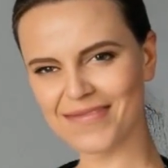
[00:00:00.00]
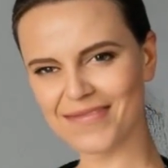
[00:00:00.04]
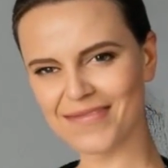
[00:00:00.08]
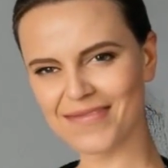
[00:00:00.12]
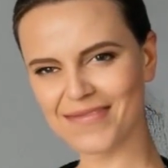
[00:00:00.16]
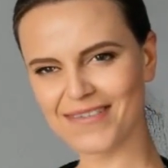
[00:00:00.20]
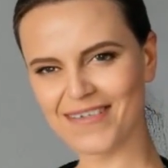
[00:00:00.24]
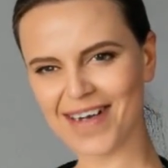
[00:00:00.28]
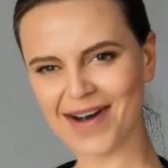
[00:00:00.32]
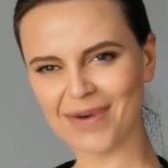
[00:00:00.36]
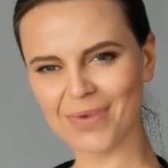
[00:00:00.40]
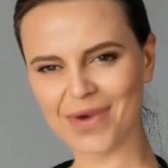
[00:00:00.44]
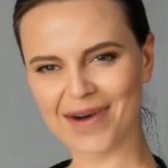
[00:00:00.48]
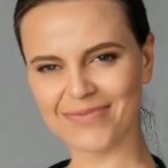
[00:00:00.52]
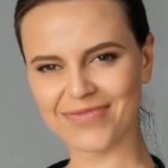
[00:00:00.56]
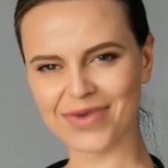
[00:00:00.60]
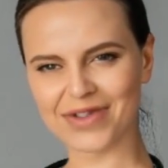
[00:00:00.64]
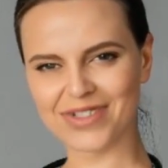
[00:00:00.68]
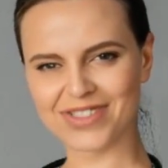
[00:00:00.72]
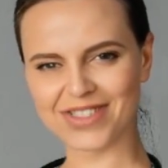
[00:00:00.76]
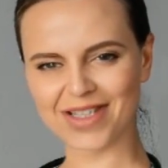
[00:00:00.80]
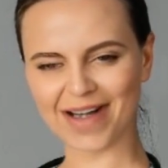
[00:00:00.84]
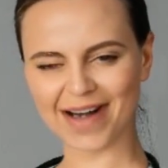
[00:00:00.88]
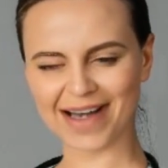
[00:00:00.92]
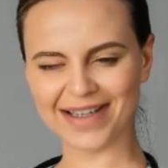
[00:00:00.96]
However,
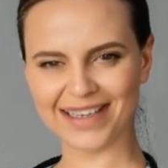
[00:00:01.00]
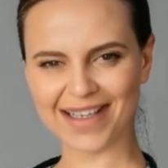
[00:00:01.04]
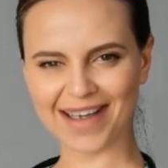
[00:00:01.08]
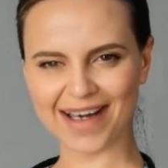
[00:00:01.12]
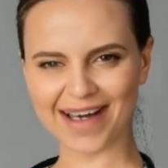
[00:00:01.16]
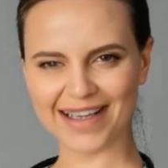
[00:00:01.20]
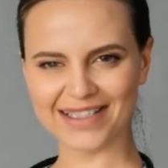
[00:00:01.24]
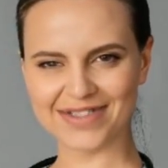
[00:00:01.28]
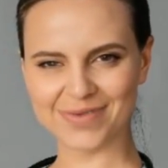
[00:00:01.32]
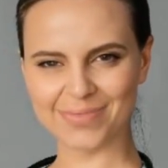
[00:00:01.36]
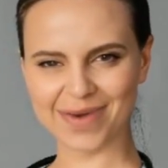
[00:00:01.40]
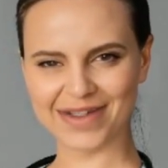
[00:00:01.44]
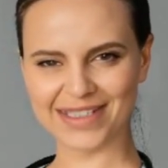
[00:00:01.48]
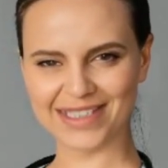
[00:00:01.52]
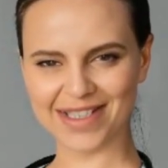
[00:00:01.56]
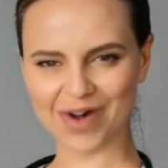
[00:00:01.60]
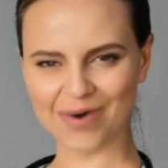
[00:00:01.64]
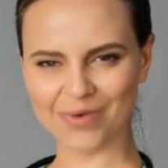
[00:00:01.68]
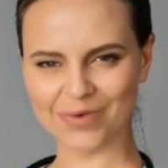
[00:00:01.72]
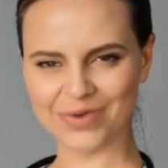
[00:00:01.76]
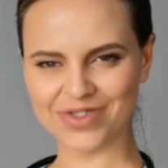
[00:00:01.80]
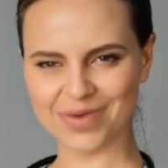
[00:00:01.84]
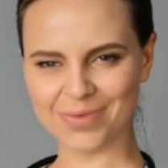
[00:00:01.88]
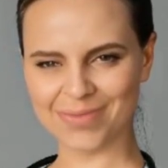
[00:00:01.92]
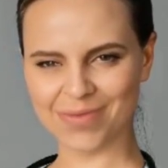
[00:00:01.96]
China has been
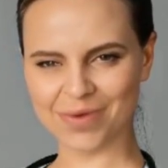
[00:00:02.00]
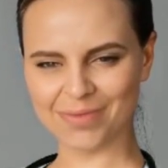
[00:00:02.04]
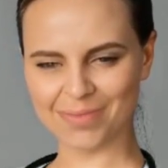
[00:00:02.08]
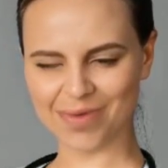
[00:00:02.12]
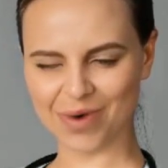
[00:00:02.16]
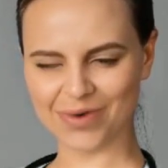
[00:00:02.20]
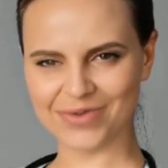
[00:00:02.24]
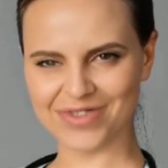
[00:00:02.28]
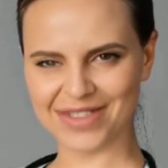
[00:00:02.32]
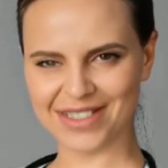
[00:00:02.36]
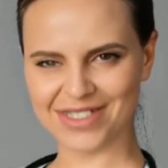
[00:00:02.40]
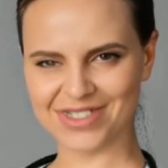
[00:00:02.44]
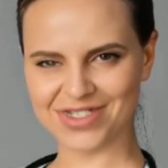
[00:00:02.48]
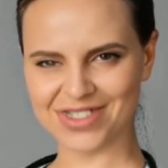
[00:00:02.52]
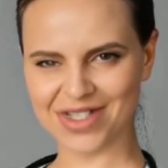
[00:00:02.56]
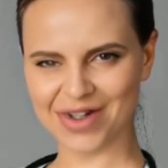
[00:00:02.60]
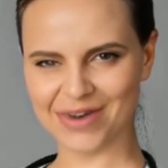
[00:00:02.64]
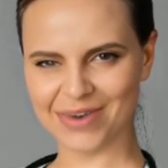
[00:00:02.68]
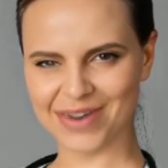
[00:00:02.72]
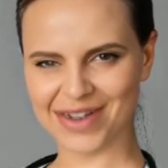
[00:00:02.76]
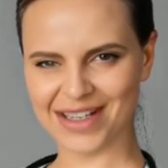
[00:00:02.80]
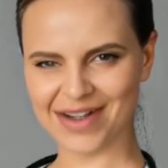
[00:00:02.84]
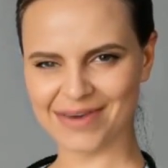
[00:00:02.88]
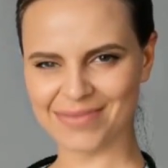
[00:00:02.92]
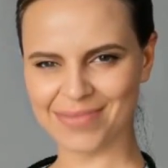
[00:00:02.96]
known to promote the
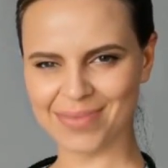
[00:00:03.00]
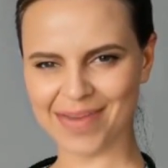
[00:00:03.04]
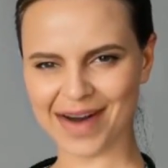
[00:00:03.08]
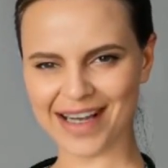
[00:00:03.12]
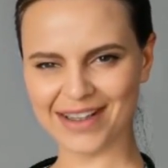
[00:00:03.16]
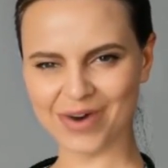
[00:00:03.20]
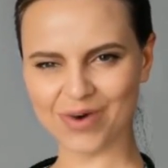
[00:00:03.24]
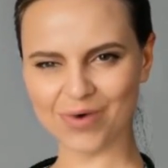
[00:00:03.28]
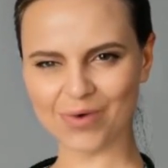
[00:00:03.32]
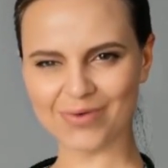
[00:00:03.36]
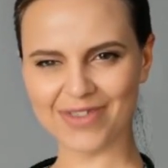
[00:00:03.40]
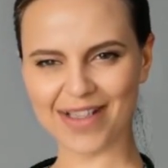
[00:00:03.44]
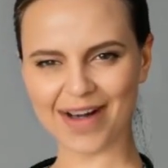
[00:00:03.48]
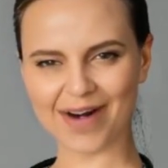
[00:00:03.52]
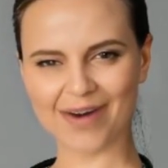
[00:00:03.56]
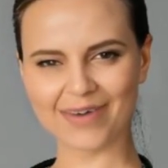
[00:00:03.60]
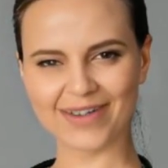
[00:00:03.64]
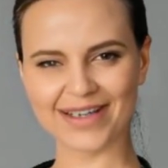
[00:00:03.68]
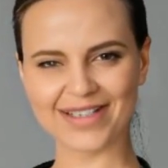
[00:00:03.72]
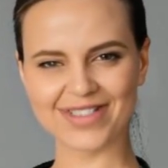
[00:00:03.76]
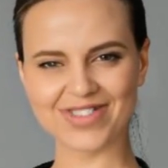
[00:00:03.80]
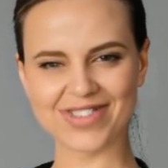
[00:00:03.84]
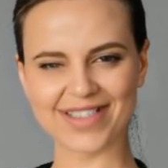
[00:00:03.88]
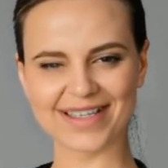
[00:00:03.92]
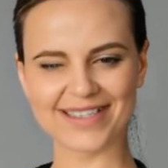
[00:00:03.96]
sharing of medical
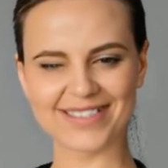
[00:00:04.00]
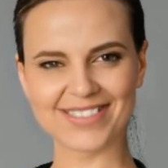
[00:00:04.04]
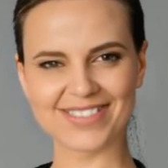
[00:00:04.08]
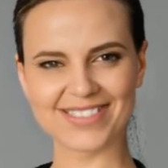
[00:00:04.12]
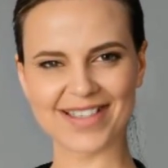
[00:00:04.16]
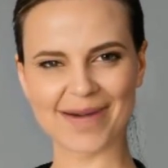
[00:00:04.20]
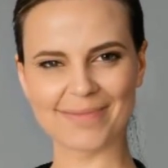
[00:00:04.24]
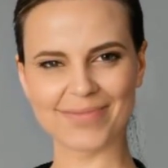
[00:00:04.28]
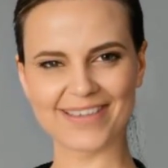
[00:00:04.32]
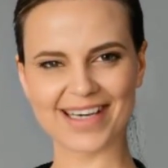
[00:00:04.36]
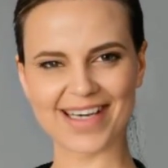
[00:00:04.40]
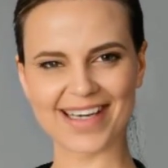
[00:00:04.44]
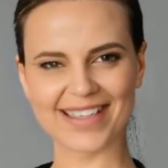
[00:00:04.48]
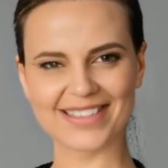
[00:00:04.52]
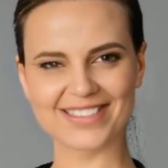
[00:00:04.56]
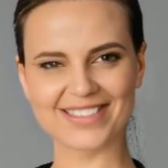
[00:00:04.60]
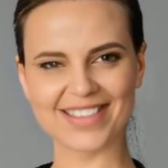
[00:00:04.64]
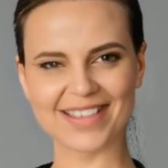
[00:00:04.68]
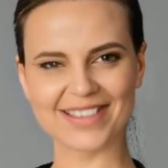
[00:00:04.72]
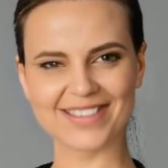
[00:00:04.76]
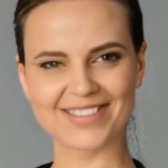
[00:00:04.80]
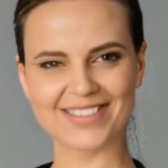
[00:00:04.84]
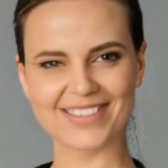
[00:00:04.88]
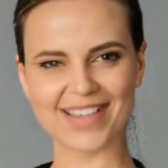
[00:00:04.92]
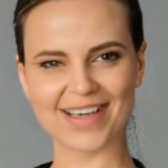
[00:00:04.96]
knowledge in some
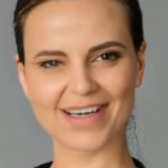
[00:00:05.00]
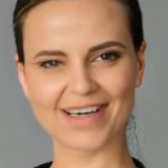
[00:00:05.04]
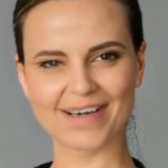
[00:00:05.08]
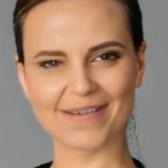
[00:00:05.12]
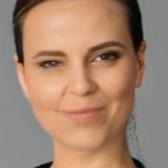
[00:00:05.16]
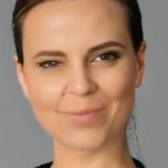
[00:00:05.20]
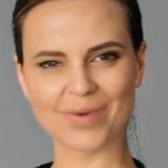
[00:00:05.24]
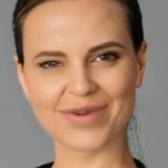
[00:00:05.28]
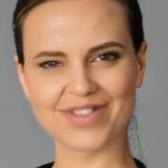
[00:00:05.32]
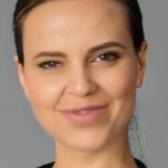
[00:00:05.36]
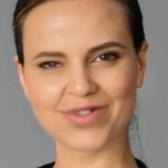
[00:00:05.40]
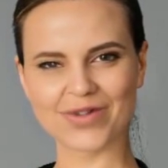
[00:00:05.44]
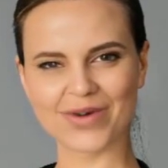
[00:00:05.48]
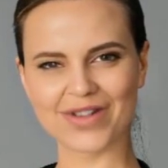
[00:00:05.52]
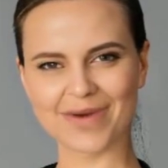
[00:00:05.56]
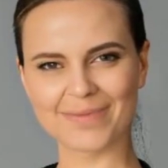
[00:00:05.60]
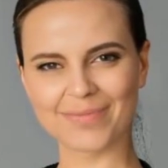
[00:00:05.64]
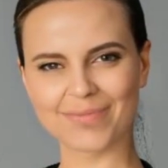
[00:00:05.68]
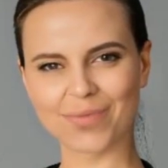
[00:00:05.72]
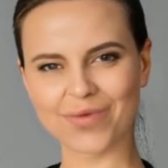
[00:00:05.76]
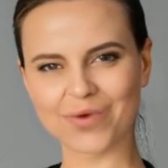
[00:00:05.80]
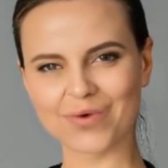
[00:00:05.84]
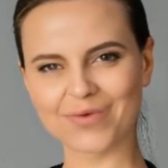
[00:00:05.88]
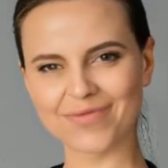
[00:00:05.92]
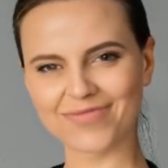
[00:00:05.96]
cases, which could
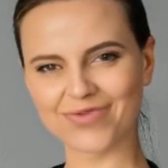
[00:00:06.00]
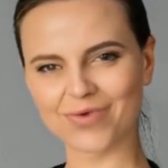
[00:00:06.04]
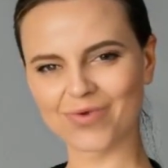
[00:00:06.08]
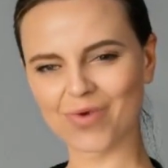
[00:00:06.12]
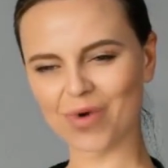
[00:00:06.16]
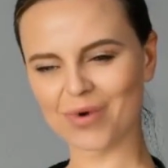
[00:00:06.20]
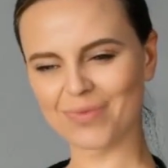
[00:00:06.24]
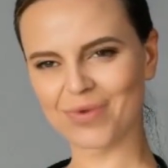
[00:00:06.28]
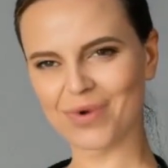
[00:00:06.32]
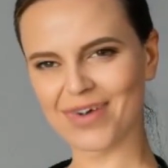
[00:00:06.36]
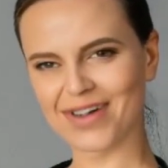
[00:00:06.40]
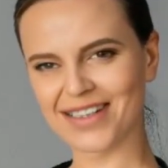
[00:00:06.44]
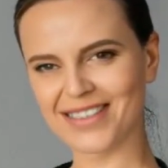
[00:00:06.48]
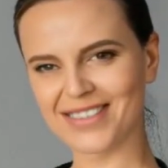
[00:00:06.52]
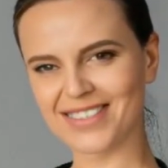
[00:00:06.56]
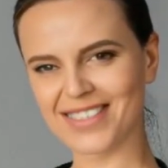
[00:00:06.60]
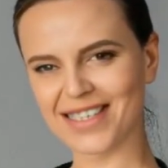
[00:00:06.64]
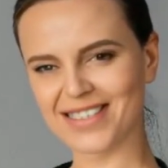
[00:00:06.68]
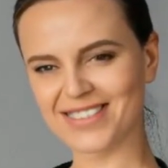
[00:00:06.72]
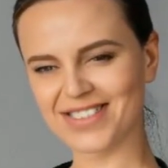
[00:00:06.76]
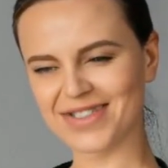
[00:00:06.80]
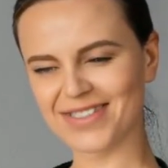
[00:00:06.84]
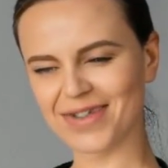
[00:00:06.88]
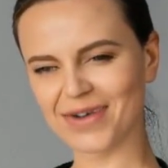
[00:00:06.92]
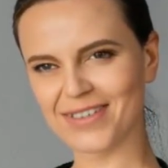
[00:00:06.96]
improve global
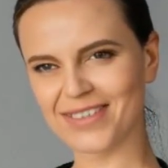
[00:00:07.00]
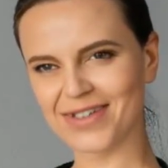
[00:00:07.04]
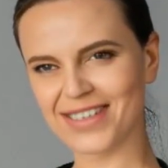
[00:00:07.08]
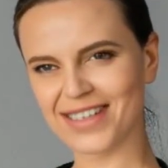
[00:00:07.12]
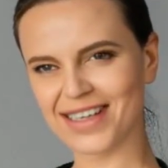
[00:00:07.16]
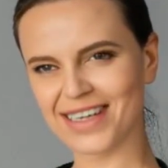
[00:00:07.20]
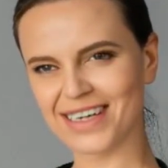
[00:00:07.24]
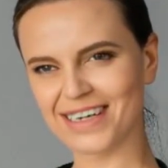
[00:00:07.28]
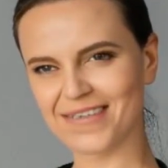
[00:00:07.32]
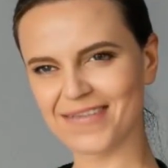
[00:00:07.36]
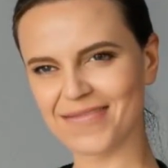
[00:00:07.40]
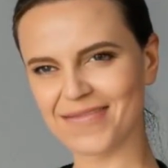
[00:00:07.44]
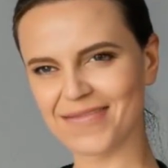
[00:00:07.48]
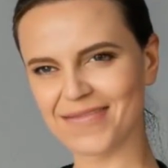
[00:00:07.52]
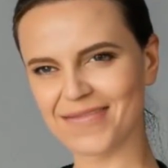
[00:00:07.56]
accessibility.